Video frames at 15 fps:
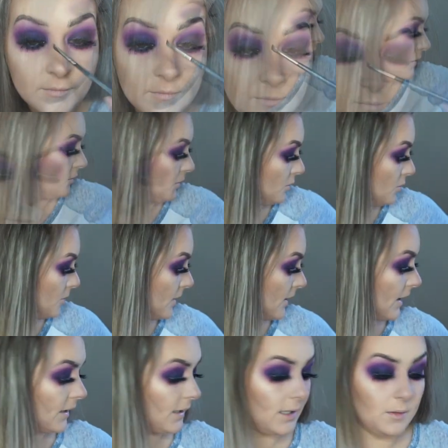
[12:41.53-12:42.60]
I'm going to go
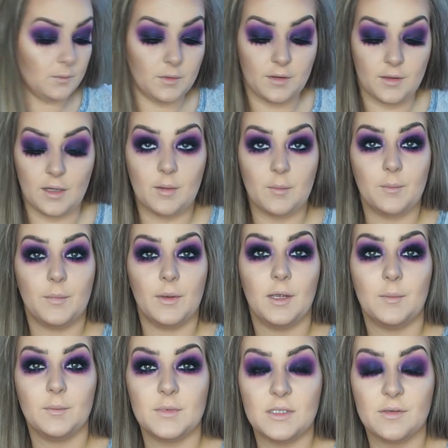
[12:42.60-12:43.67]
back in with that
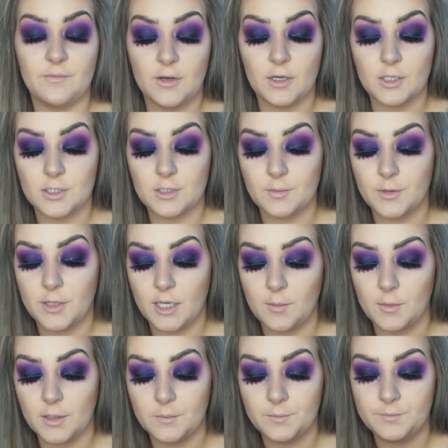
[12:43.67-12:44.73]
Subversion
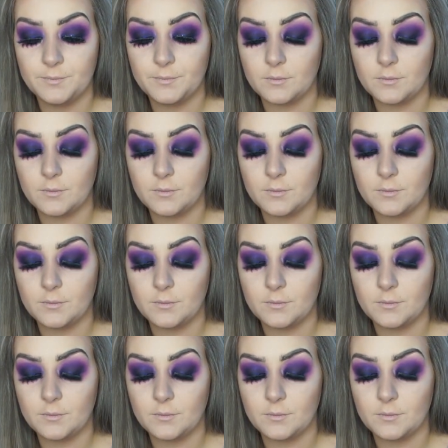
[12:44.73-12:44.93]
primer.